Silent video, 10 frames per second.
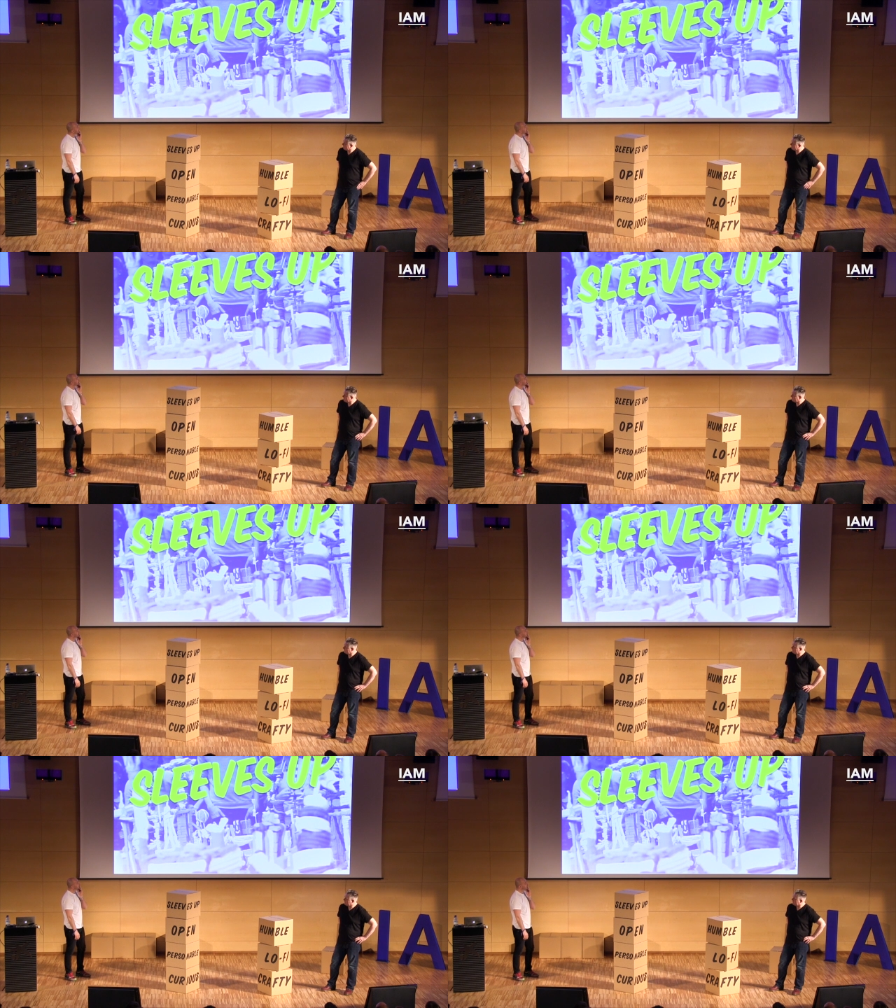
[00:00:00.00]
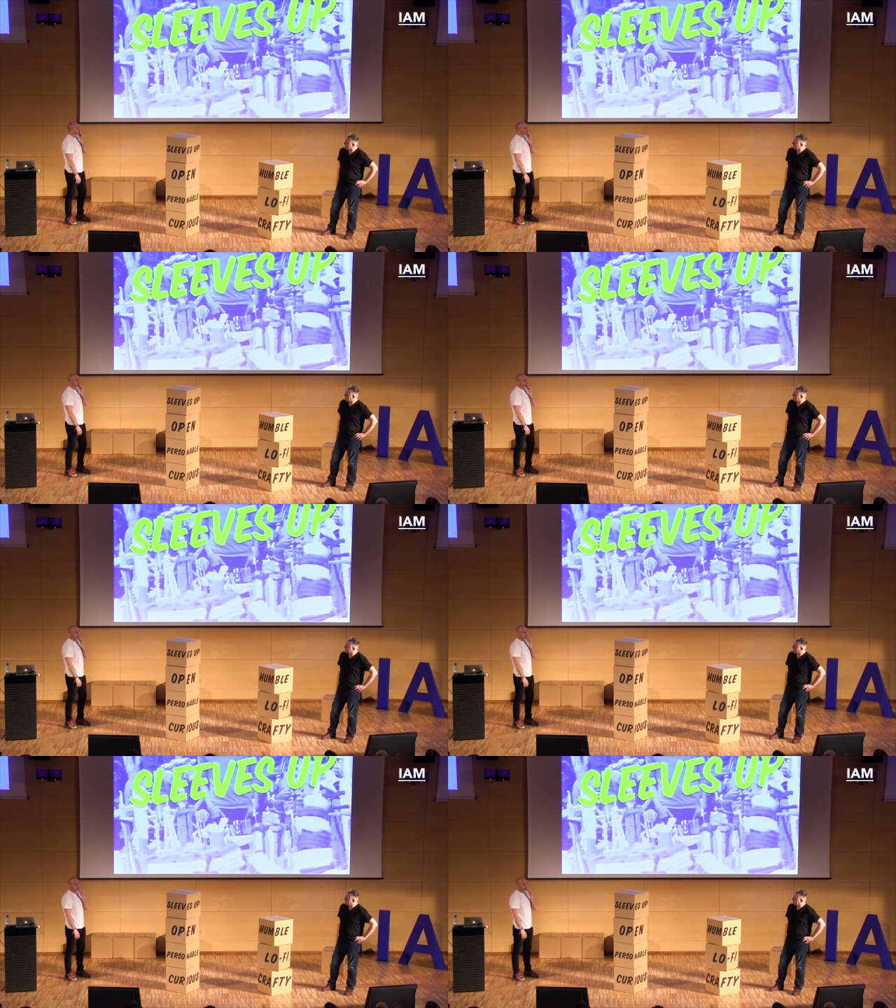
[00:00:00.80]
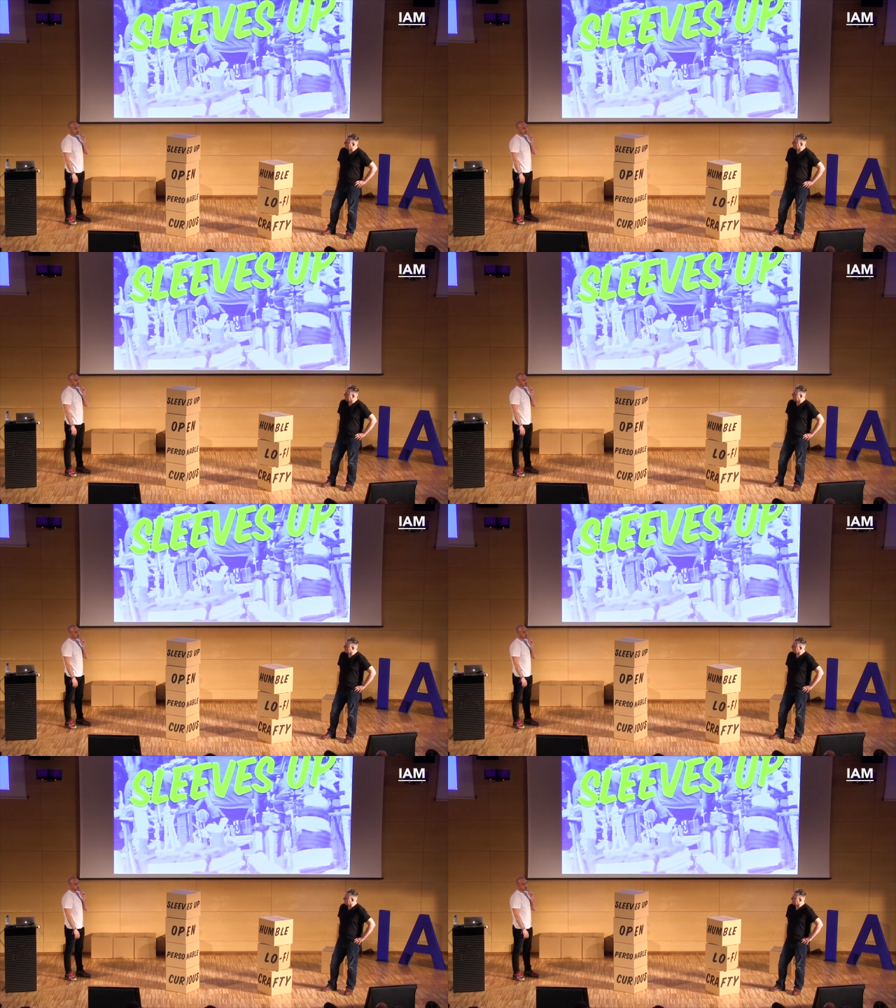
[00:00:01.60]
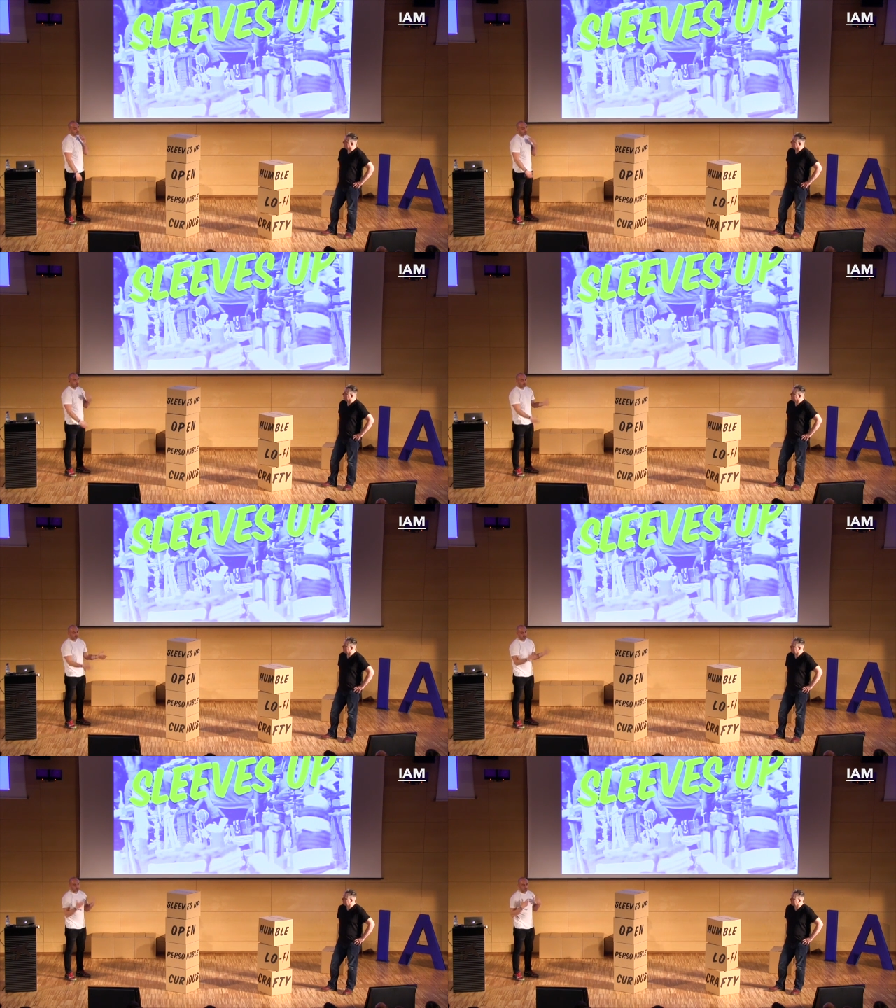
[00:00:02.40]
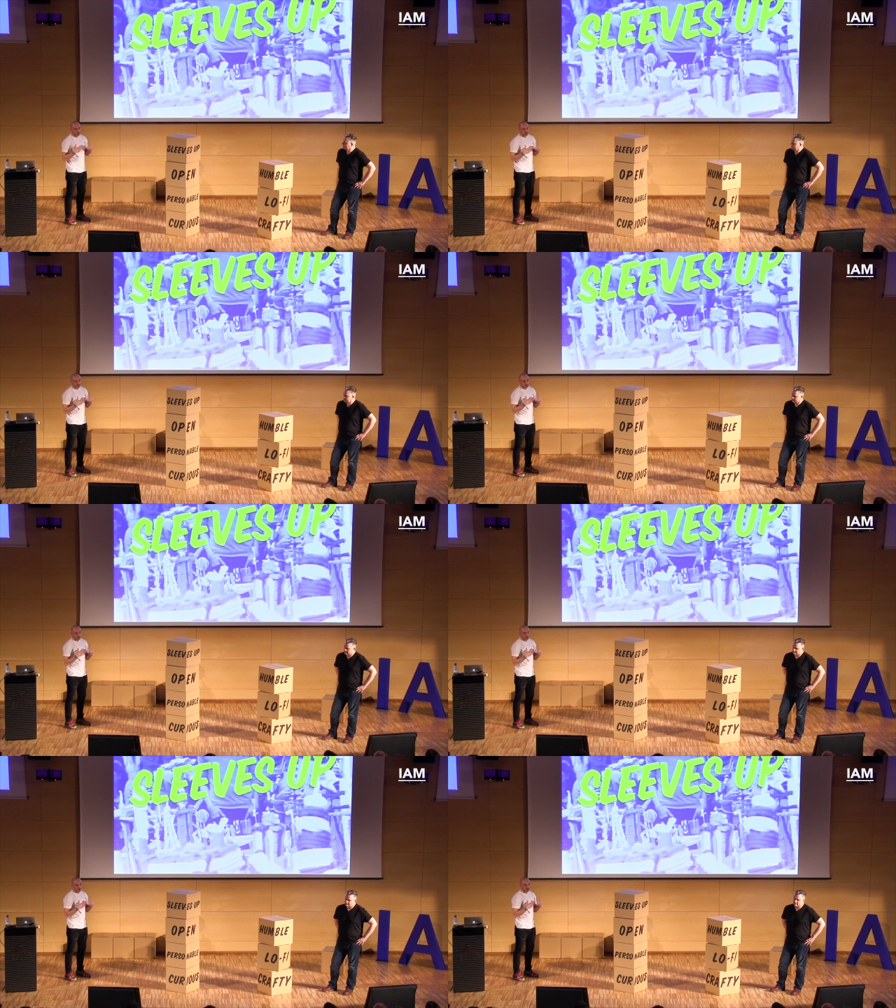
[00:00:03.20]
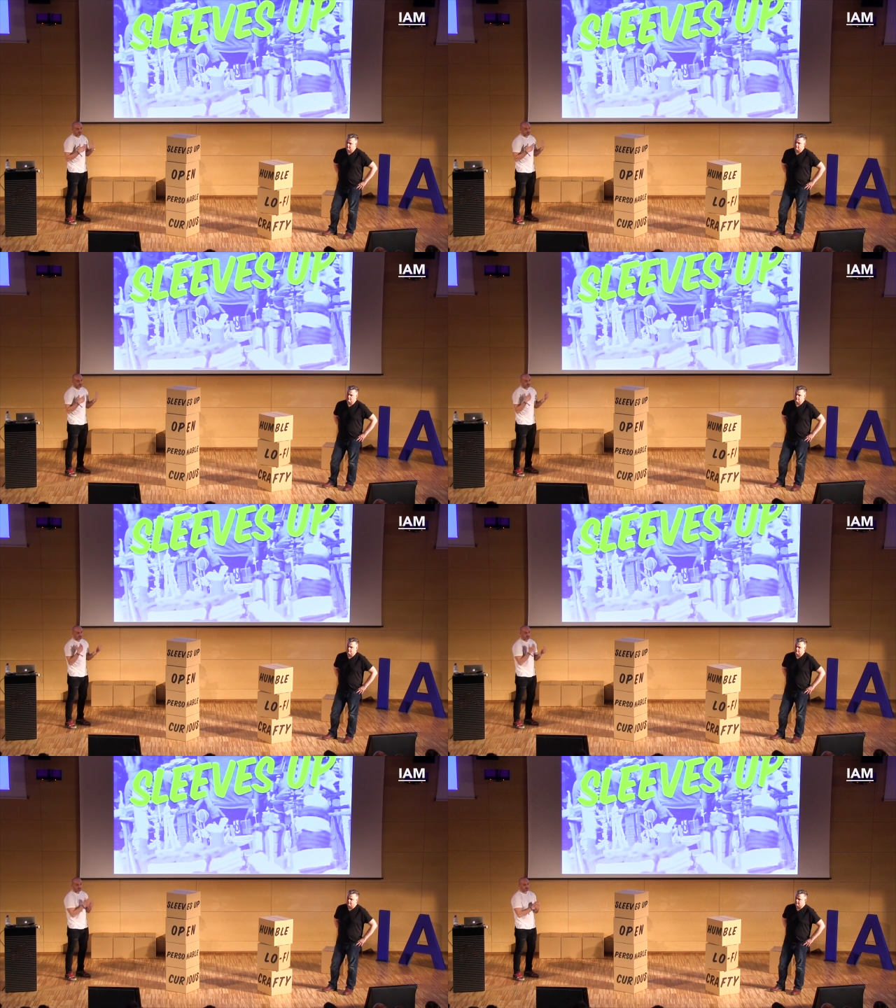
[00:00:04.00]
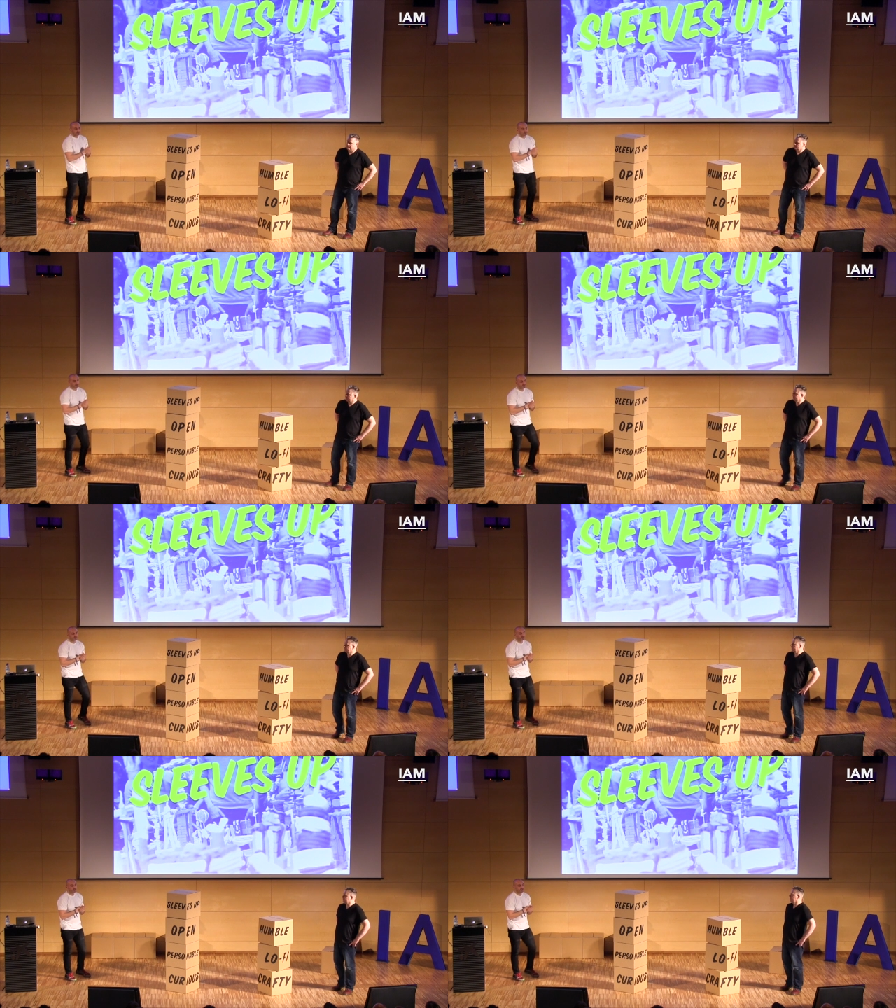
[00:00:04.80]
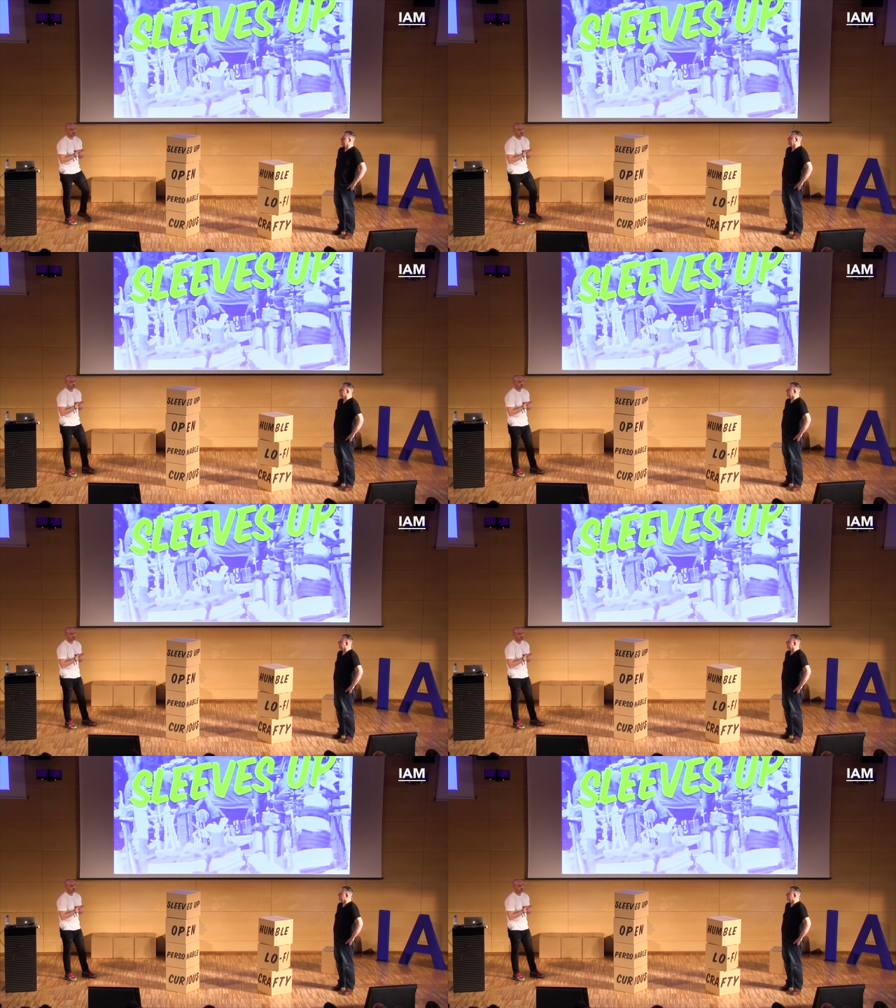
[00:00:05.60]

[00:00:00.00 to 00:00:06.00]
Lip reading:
[unreadable: no face in view]